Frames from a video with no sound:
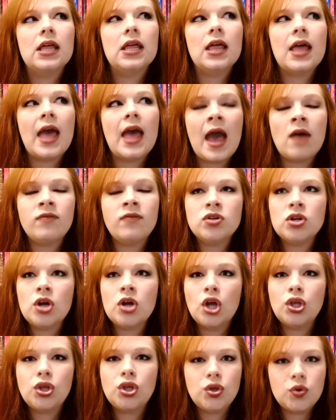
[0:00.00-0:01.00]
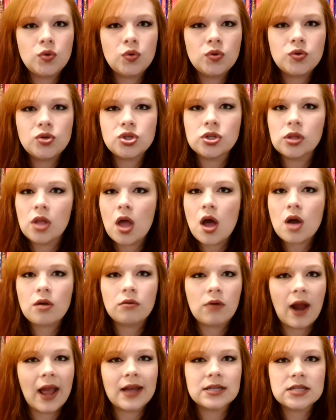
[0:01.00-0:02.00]
after a huge long
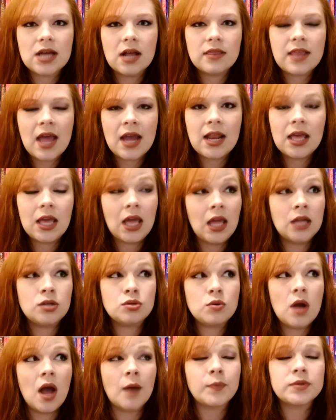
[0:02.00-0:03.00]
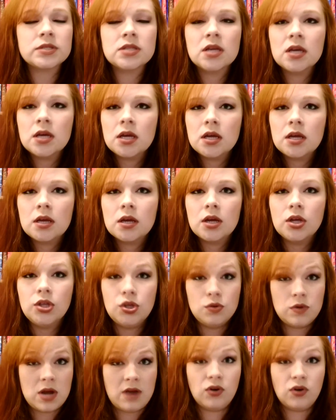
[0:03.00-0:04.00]
rant on that, it drops. You
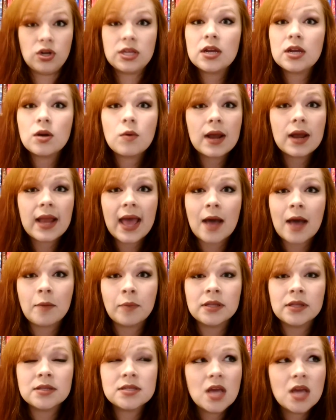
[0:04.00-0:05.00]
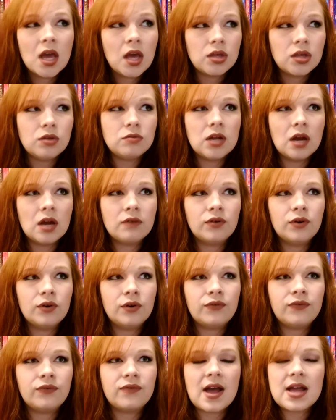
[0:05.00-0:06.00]
never hear what happens. You never
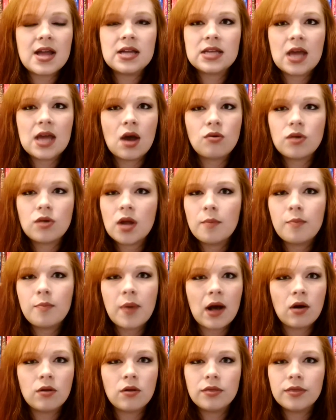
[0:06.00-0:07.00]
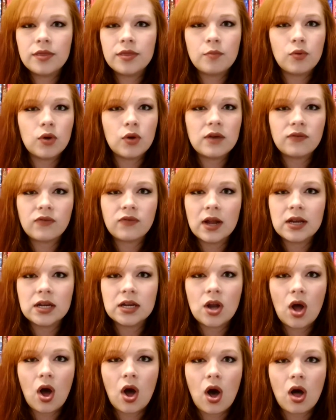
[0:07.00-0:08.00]
find out about the boyfriend at
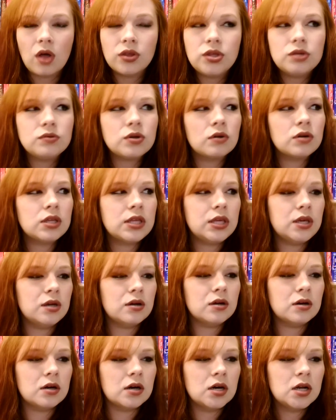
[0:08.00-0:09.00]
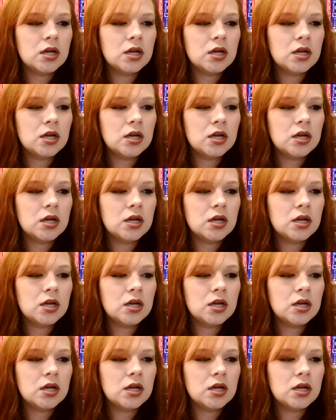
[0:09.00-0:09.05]
all. You don't hear